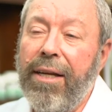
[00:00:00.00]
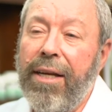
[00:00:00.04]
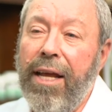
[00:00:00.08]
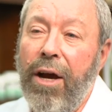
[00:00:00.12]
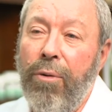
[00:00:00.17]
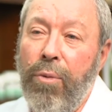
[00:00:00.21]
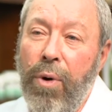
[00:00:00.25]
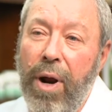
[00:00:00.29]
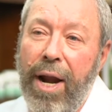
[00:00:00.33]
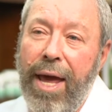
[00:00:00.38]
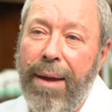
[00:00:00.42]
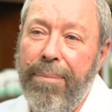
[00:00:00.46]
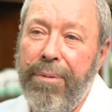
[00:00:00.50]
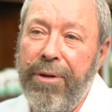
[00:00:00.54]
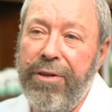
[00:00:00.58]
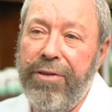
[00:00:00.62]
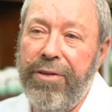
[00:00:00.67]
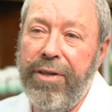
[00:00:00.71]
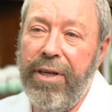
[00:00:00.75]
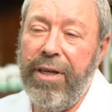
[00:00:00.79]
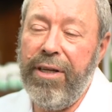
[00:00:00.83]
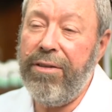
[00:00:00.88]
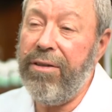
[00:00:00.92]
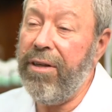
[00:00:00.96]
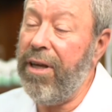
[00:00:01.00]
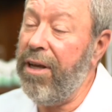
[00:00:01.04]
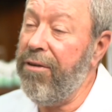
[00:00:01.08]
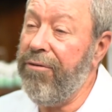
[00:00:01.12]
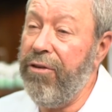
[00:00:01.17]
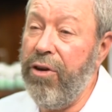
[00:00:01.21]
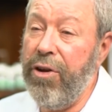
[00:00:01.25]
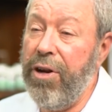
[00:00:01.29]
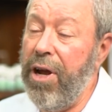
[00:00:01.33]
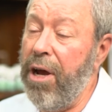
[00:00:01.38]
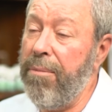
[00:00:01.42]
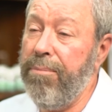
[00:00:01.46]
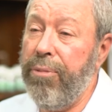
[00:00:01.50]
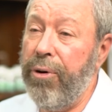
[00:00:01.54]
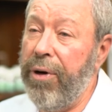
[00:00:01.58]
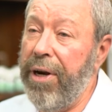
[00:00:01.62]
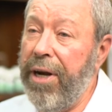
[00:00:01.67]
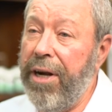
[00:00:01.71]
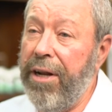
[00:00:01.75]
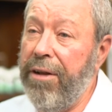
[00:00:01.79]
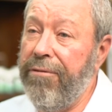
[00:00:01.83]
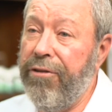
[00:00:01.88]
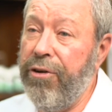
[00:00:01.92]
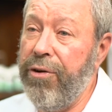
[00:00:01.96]
Now what happens is, if you don't put
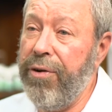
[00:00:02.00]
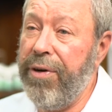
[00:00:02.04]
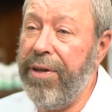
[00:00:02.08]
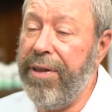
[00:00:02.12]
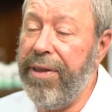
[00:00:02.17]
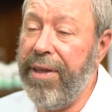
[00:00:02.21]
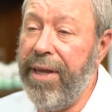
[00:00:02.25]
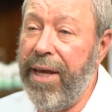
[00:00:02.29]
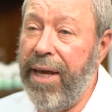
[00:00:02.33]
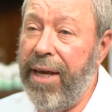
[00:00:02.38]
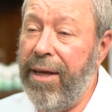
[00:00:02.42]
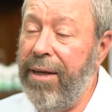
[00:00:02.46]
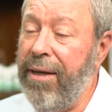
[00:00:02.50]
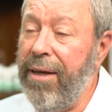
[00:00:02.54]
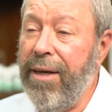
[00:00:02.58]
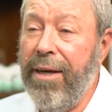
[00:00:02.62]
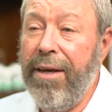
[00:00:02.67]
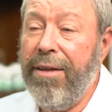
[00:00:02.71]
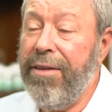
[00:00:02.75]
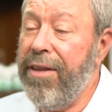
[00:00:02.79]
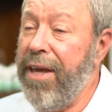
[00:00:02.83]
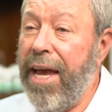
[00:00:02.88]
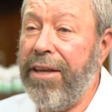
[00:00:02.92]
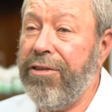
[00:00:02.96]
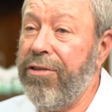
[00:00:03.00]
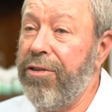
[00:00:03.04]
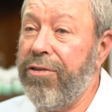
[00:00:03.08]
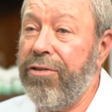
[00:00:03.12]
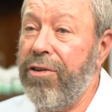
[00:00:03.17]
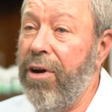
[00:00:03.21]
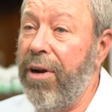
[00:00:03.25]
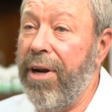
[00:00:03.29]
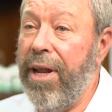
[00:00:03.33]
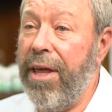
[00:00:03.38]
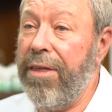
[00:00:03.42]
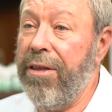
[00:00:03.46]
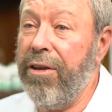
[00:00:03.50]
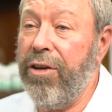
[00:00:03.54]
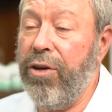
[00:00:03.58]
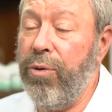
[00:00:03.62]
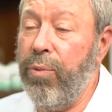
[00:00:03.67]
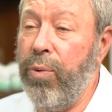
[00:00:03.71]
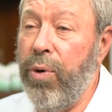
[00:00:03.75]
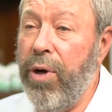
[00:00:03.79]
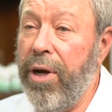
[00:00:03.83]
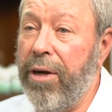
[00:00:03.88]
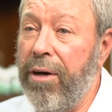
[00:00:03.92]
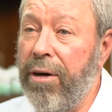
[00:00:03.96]
any food in there, the acid's got nothing to
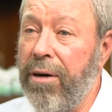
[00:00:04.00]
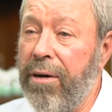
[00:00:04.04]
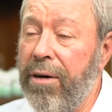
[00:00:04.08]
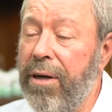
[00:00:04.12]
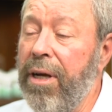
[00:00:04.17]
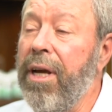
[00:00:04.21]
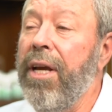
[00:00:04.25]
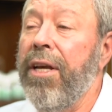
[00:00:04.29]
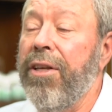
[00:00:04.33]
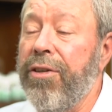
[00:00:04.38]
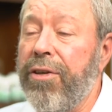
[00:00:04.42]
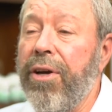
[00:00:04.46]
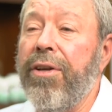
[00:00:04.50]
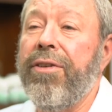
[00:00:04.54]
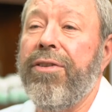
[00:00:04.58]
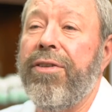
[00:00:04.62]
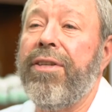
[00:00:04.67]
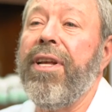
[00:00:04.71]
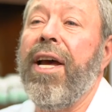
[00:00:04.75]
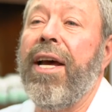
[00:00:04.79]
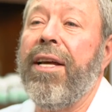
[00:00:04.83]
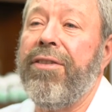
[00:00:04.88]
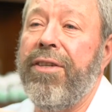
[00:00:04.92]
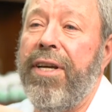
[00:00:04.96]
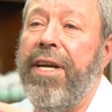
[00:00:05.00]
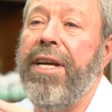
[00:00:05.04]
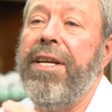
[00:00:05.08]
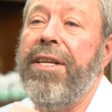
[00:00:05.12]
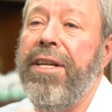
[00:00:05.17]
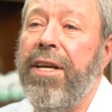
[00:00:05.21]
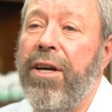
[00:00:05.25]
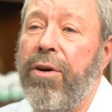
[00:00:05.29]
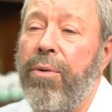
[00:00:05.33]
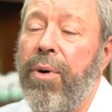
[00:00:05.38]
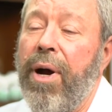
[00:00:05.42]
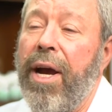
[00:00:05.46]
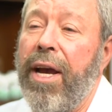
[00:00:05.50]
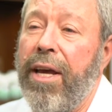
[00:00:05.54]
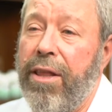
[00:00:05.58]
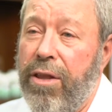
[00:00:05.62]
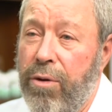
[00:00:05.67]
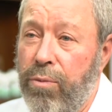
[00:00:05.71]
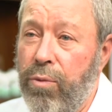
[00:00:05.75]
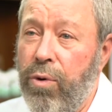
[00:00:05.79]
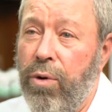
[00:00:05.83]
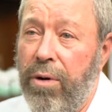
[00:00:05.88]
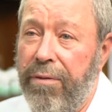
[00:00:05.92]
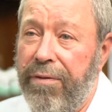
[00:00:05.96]
work on, so it starts eating away at
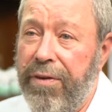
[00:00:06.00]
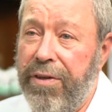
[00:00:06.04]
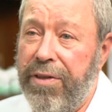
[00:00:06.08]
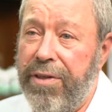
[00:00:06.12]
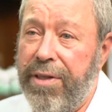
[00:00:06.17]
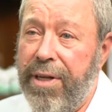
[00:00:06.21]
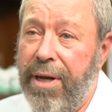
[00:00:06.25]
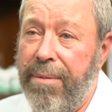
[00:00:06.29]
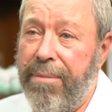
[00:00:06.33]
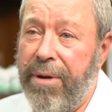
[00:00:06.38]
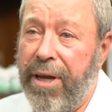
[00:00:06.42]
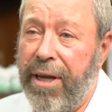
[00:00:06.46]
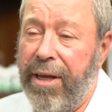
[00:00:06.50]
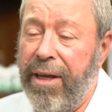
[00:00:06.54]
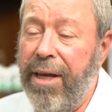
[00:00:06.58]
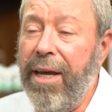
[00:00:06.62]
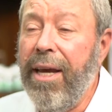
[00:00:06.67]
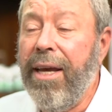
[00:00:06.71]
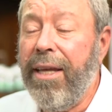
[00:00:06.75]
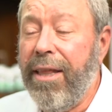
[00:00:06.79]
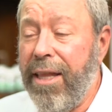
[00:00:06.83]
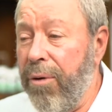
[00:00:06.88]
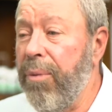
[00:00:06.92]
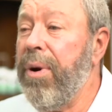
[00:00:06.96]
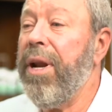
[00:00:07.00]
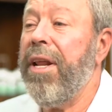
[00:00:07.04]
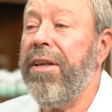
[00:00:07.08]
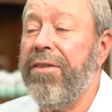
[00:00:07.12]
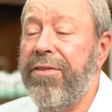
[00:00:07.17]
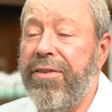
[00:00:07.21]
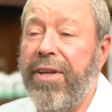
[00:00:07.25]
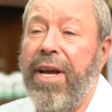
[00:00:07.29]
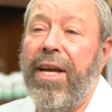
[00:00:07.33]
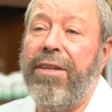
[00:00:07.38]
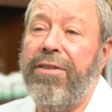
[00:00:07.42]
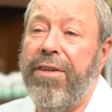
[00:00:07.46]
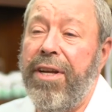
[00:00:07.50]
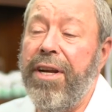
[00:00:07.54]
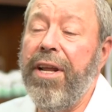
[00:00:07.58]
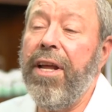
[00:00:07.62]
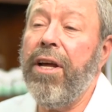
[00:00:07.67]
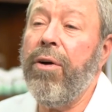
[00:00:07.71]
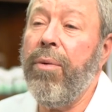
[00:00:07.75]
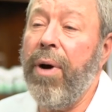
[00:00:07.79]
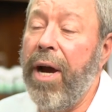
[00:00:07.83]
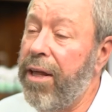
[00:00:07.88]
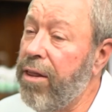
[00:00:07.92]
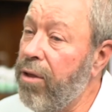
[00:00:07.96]
the wall of your stomach. Now when it starts
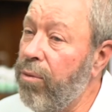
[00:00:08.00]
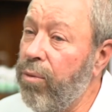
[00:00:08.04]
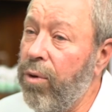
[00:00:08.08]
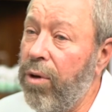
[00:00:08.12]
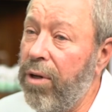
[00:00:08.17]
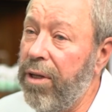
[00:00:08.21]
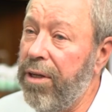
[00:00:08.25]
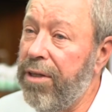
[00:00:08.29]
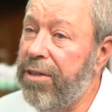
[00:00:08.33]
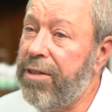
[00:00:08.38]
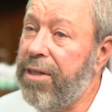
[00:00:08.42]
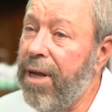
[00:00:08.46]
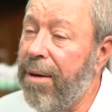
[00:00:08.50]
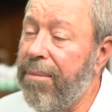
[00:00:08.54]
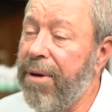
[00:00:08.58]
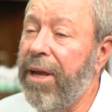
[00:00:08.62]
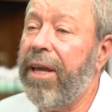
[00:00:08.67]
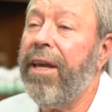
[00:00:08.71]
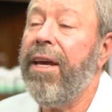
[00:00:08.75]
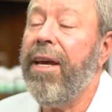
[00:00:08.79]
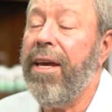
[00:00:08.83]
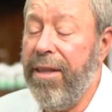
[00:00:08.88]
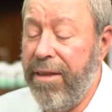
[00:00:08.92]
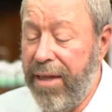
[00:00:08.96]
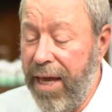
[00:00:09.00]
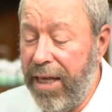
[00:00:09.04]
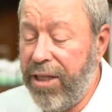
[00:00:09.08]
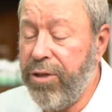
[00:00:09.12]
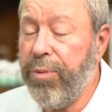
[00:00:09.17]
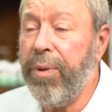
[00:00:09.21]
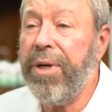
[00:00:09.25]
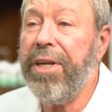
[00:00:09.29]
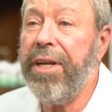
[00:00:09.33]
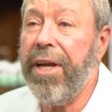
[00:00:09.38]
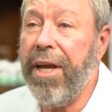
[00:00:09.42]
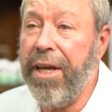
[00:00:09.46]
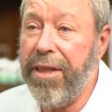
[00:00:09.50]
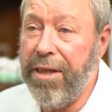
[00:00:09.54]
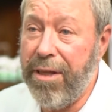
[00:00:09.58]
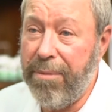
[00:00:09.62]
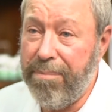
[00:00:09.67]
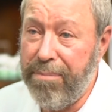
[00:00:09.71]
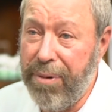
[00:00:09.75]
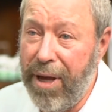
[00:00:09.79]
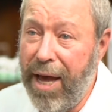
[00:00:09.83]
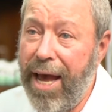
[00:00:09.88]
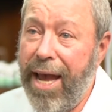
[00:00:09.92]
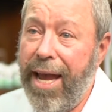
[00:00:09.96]
eating away at the wall of your stomach, that's when you get the
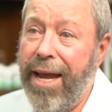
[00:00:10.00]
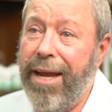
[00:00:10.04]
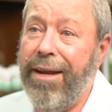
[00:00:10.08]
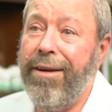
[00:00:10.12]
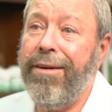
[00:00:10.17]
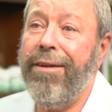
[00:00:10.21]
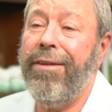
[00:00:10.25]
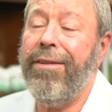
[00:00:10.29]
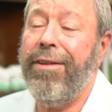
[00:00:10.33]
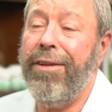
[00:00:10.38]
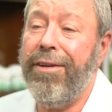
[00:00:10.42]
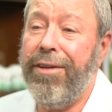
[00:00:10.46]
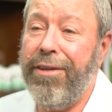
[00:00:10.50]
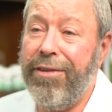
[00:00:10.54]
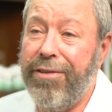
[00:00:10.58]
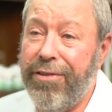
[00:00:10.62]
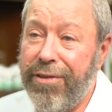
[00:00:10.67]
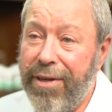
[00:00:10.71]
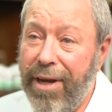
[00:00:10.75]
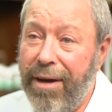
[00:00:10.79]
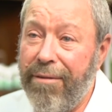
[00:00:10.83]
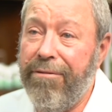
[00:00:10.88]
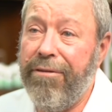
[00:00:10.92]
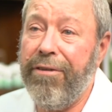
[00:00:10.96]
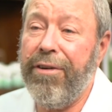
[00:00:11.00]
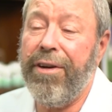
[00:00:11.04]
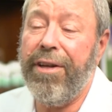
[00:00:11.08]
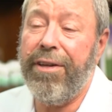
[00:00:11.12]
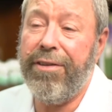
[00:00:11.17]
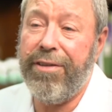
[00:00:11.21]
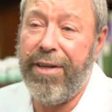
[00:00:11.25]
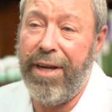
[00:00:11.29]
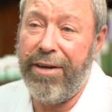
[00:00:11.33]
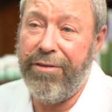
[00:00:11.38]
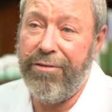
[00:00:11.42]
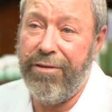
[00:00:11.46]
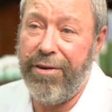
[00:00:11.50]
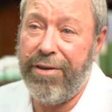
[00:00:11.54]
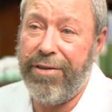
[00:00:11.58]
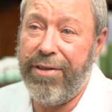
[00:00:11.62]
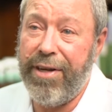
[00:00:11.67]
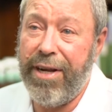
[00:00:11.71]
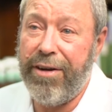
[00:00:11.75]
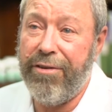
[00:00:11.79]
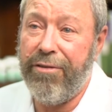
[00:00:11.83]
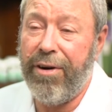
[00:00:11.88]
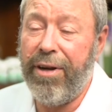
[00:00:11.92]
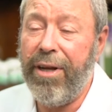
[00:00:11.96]
pain and the discomfort, etc.,
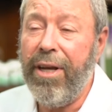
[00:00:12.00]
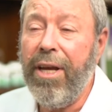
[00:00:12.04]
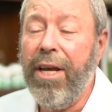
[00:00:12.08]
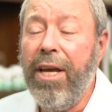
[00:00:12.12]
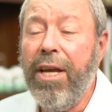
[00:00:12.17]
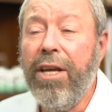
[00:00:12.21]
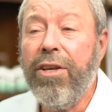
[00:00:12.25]
etc.